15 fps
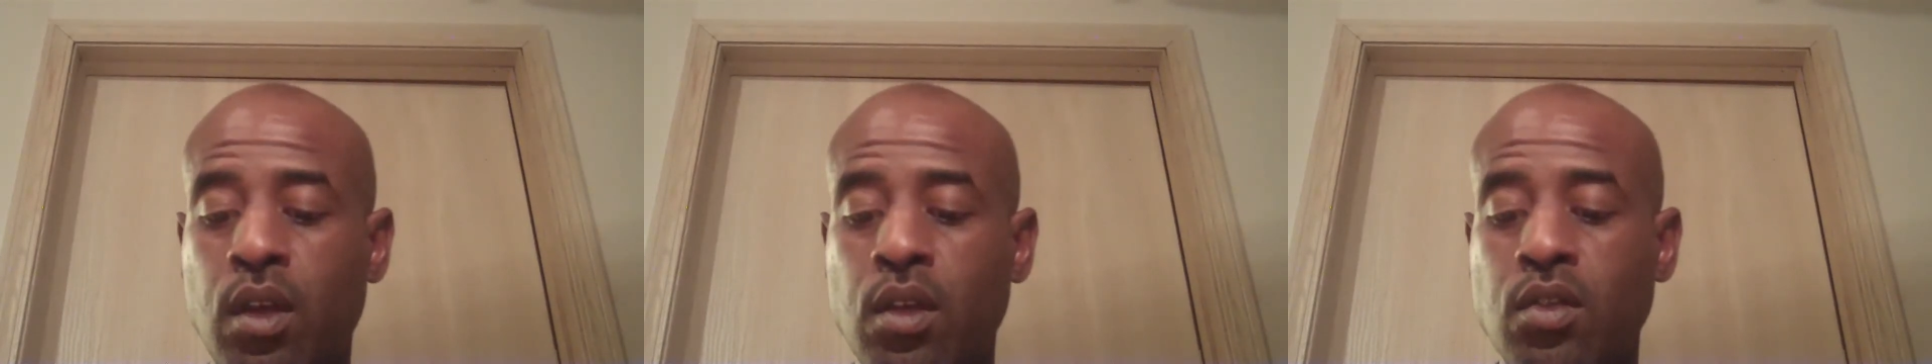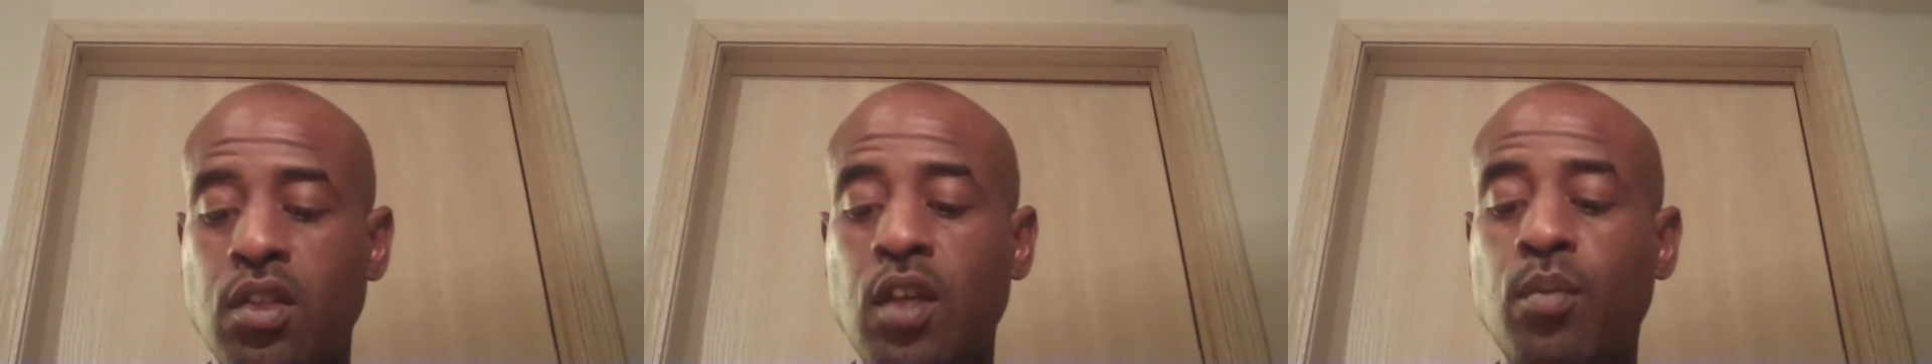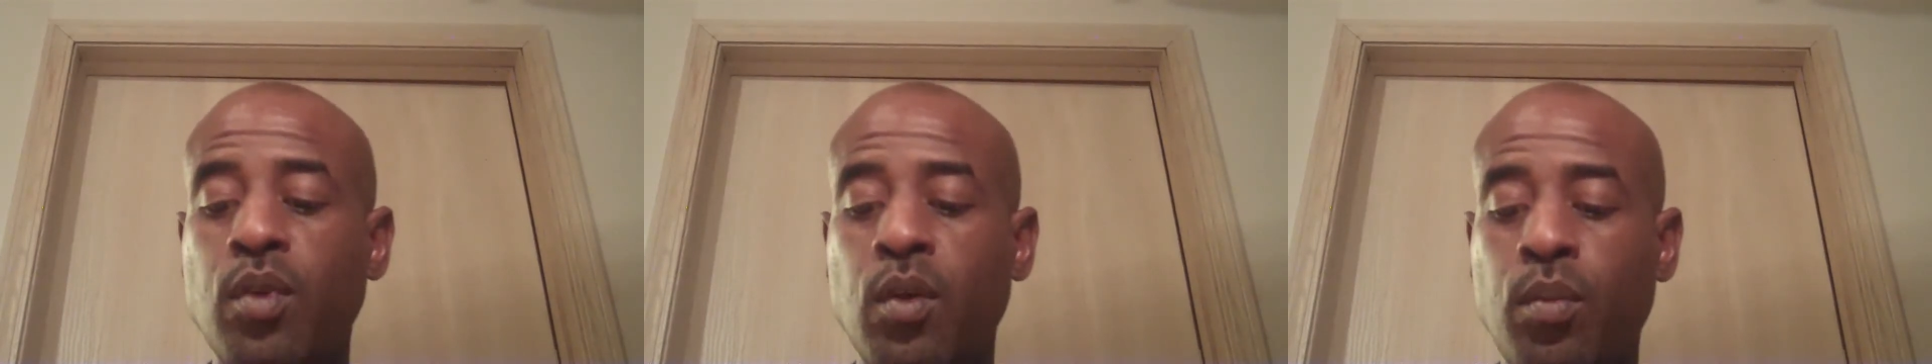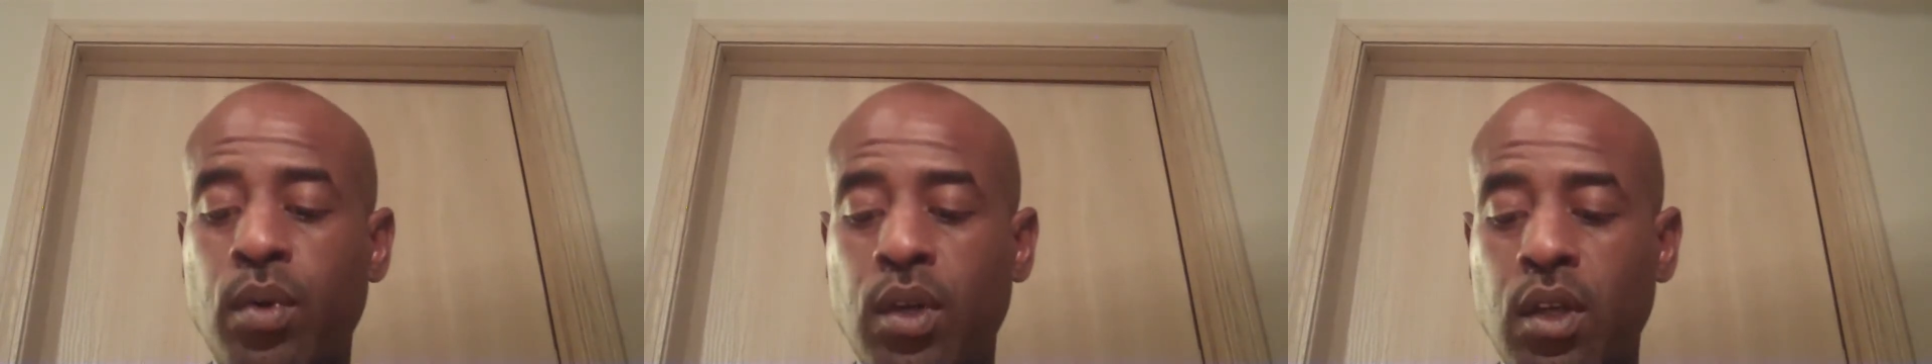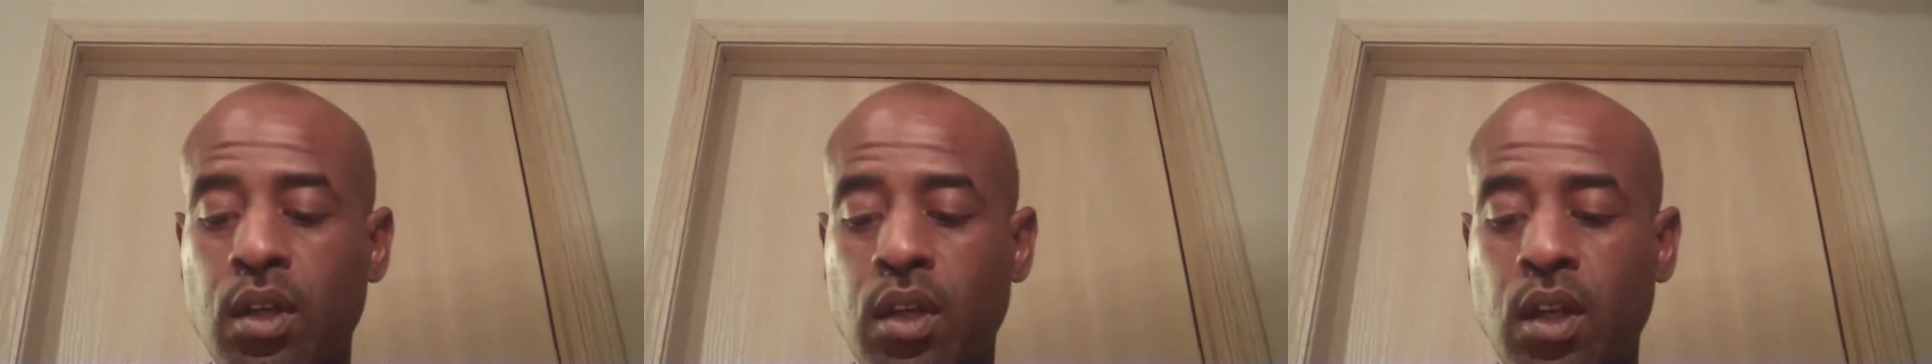Simply
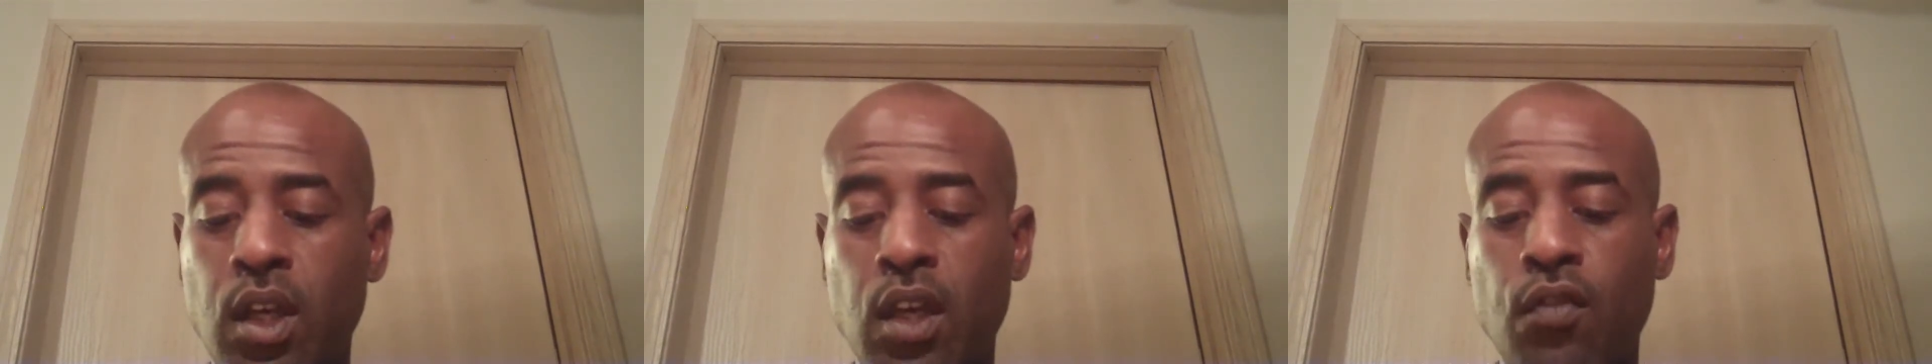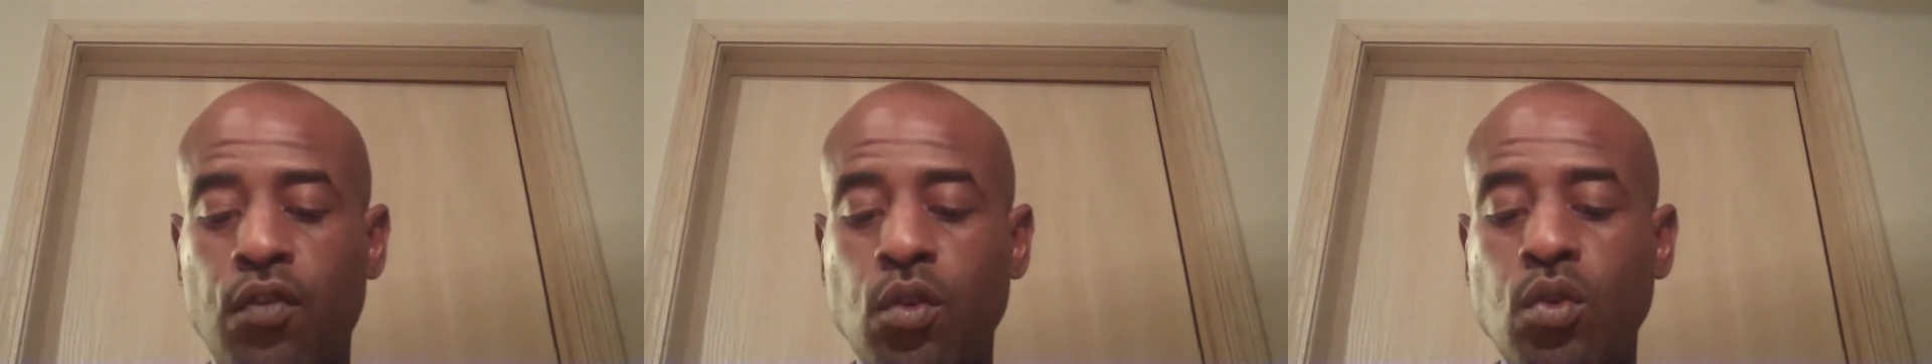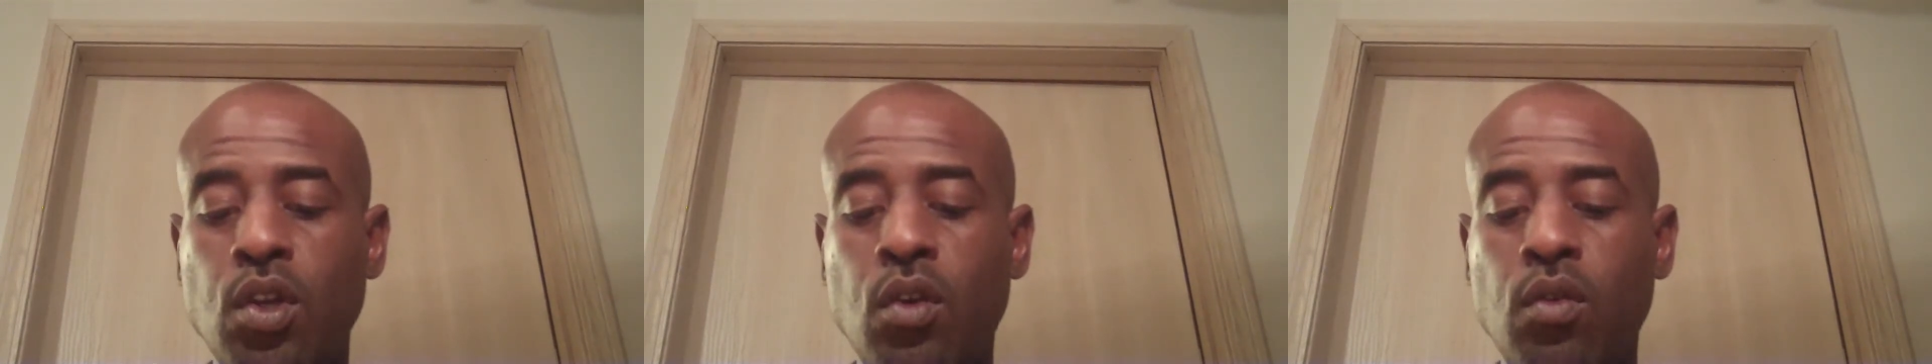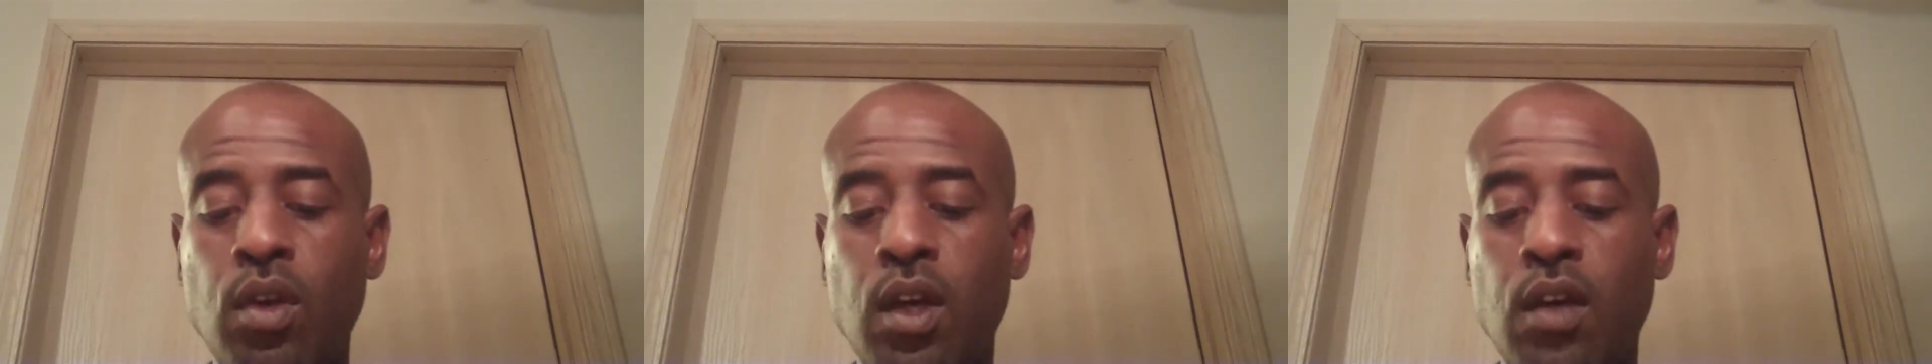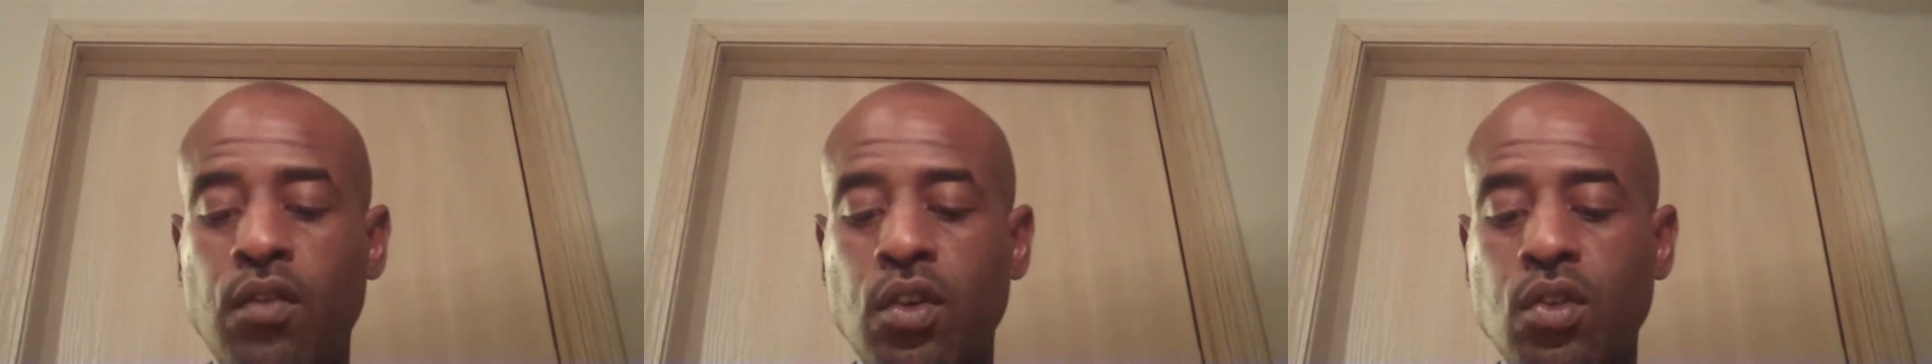put, if you don't love